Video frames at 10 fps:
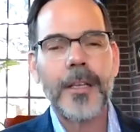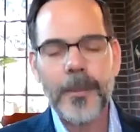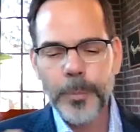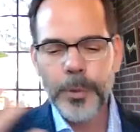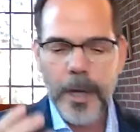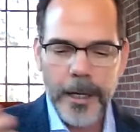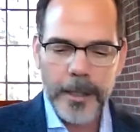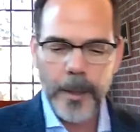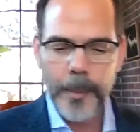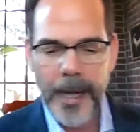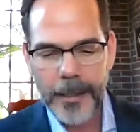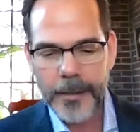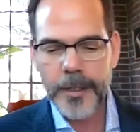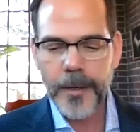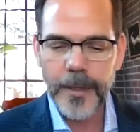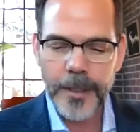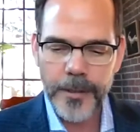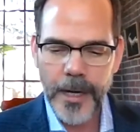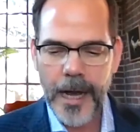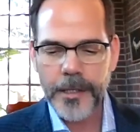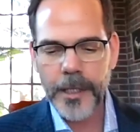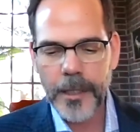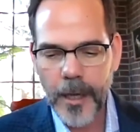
in broader patterns of extraction,